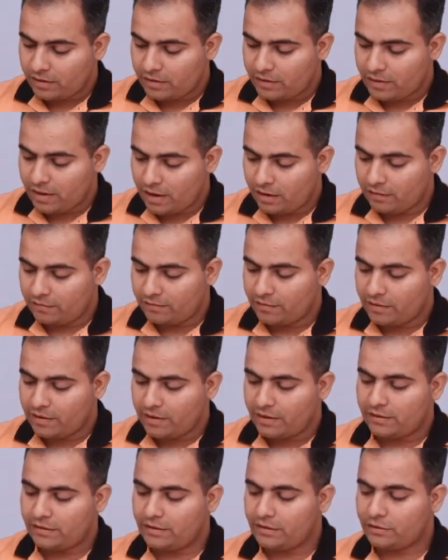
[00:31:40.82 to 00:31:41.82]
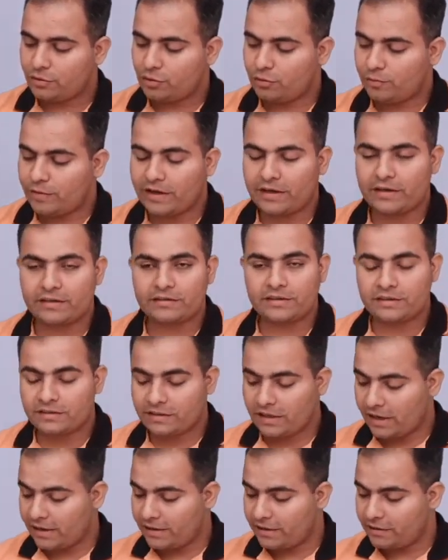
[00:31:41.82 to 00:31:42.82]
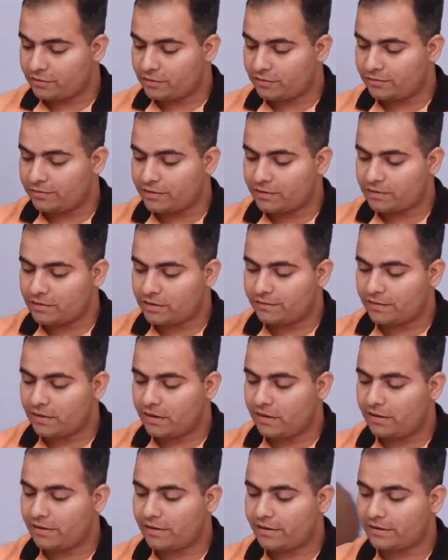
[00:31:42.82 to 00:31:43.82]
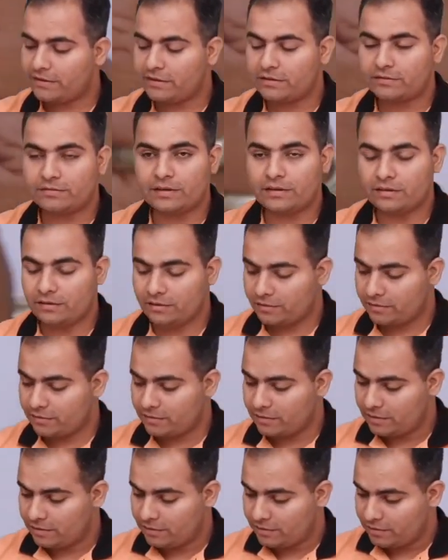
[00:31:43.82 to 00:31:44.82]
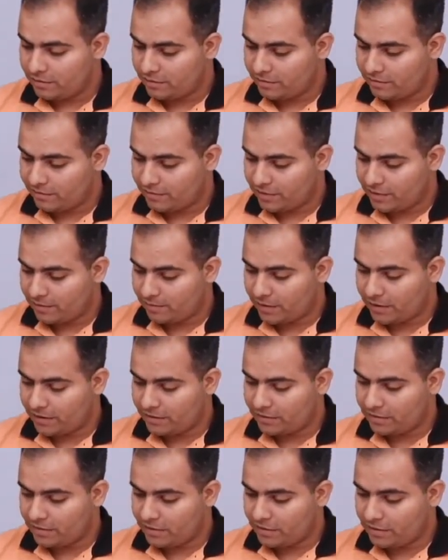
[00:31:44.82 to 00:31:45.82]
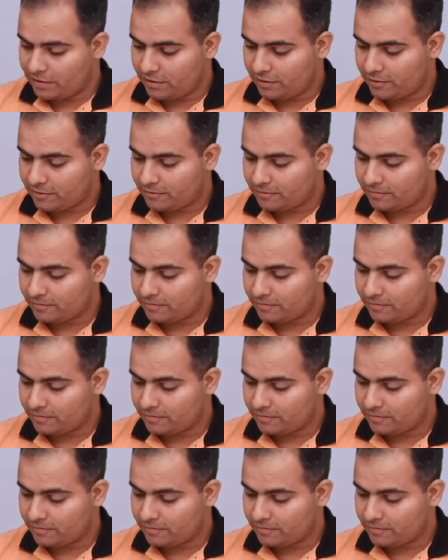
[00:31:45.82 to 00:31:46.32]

Now, these two brackets get added. So first of all, I'll write this one, 1 by 3.